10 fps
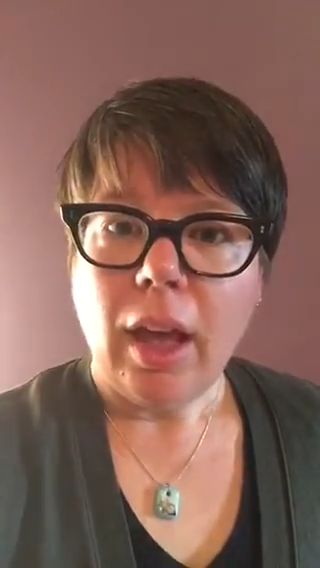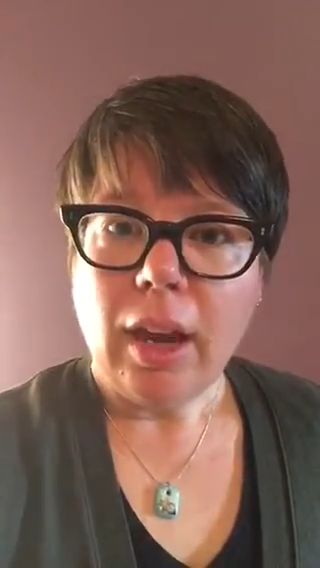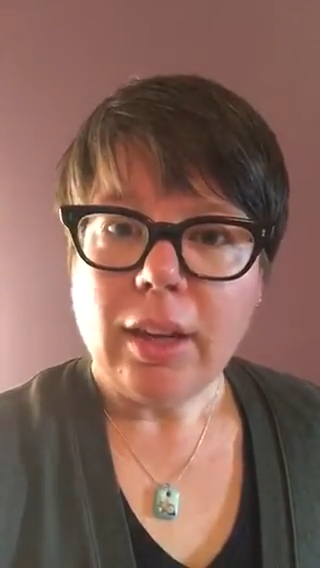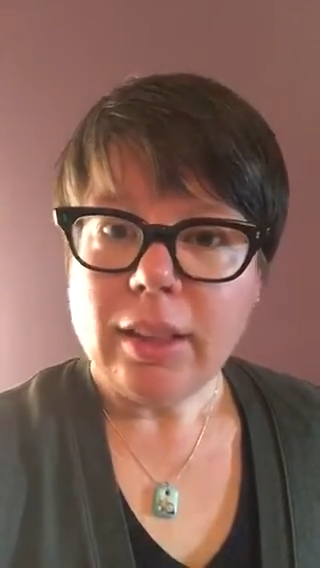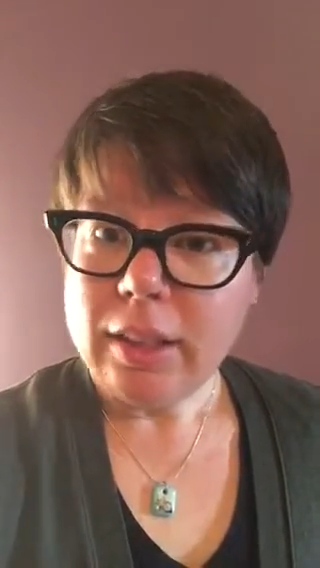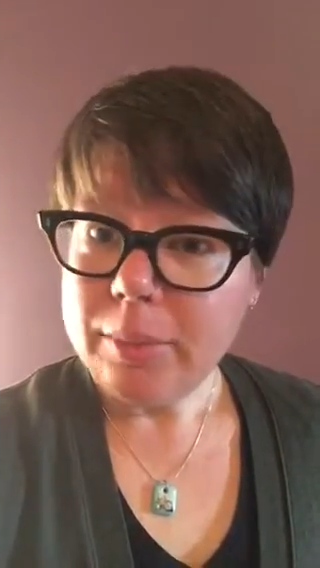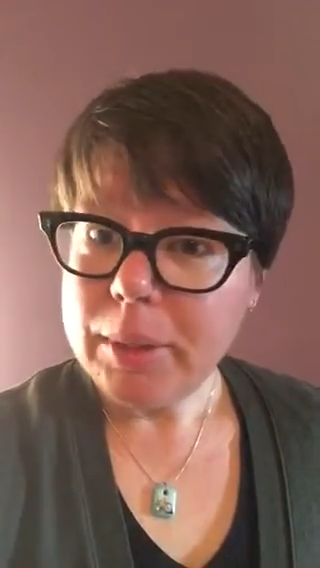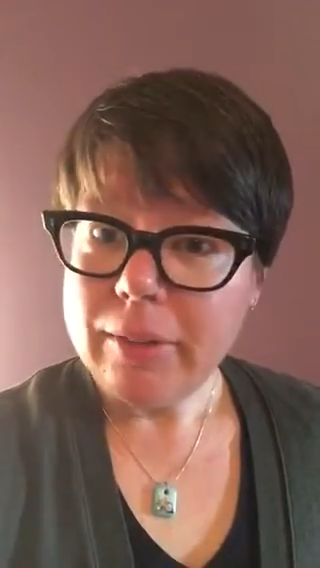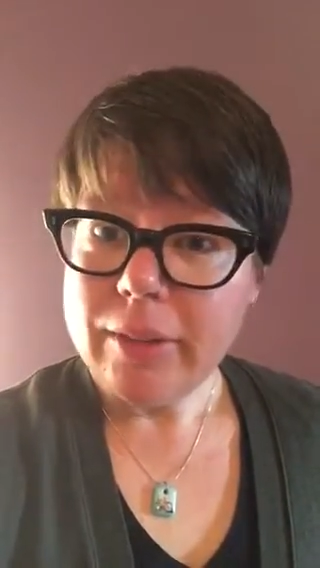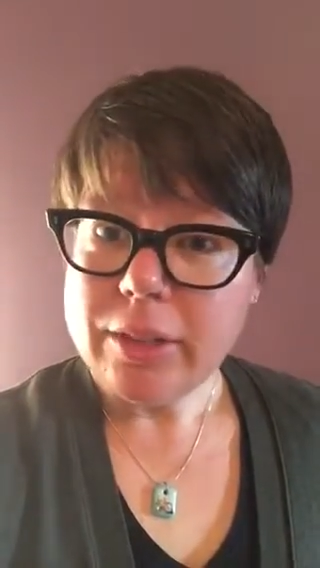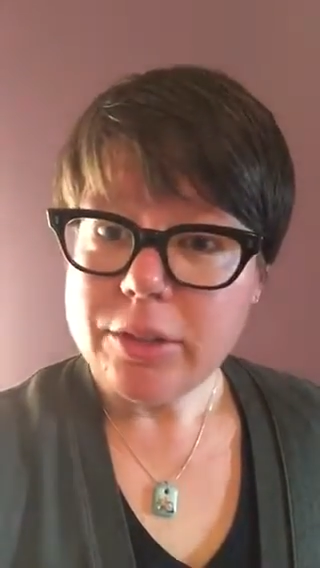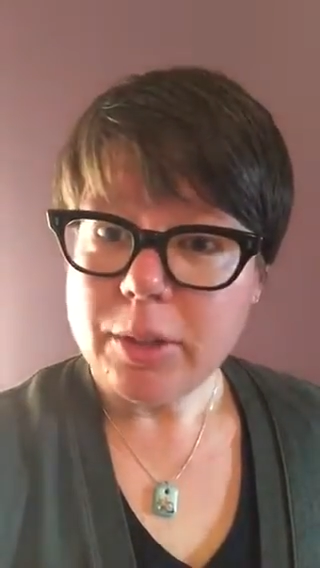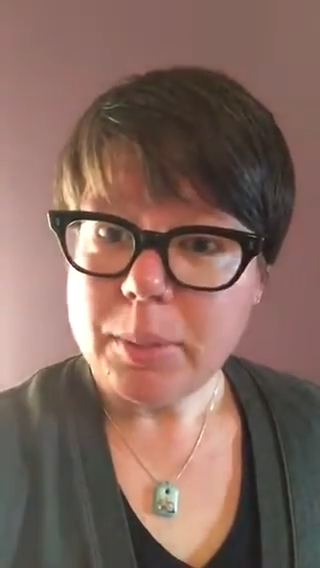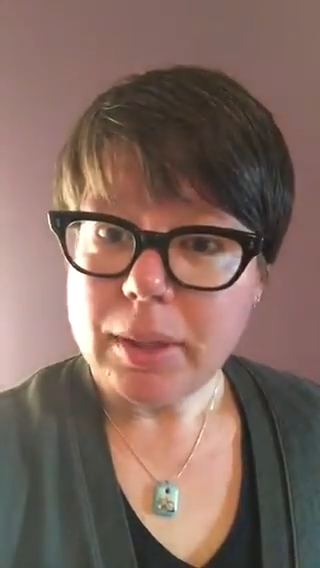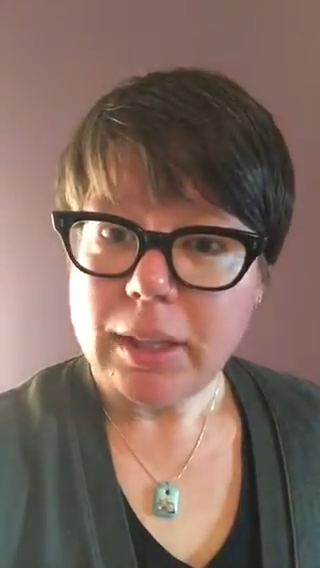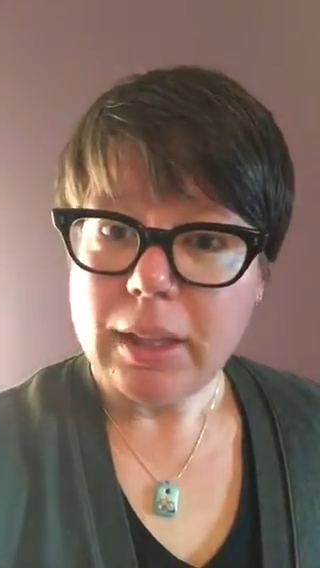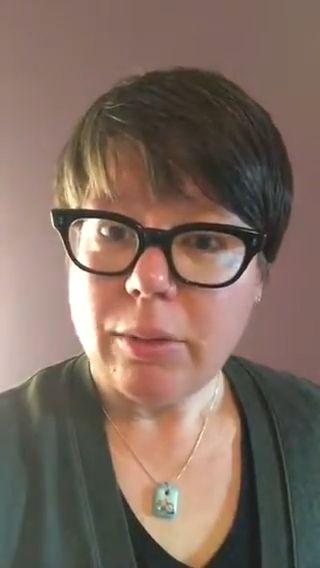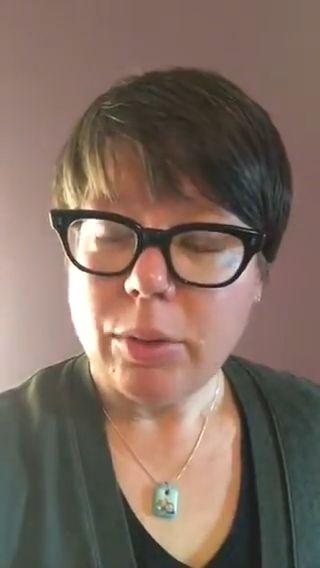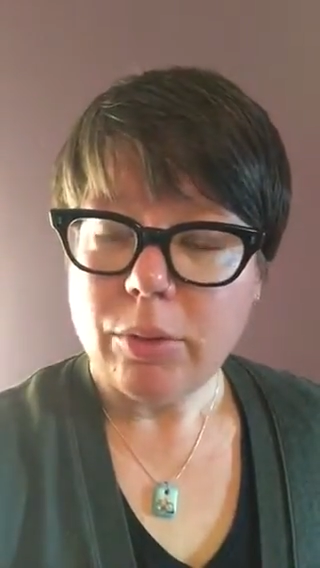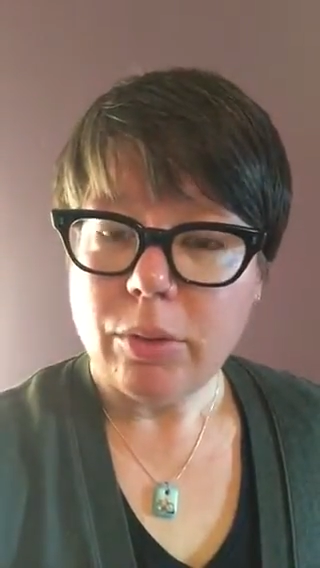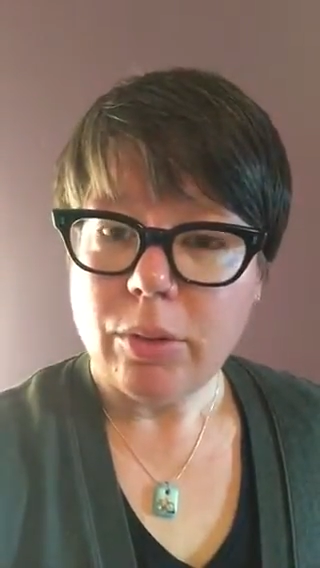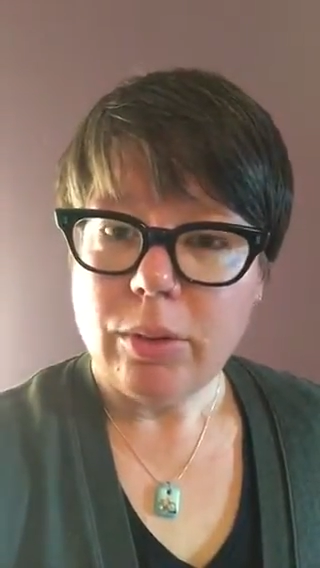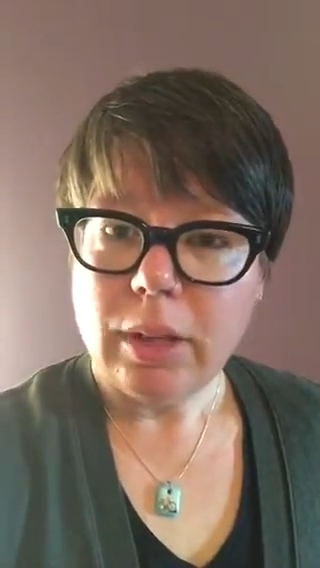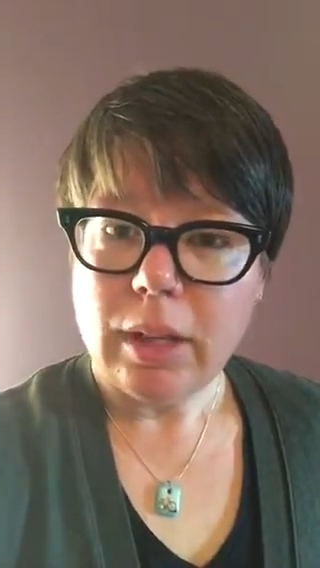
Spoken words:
And a little bit of history about the kiwi fruit.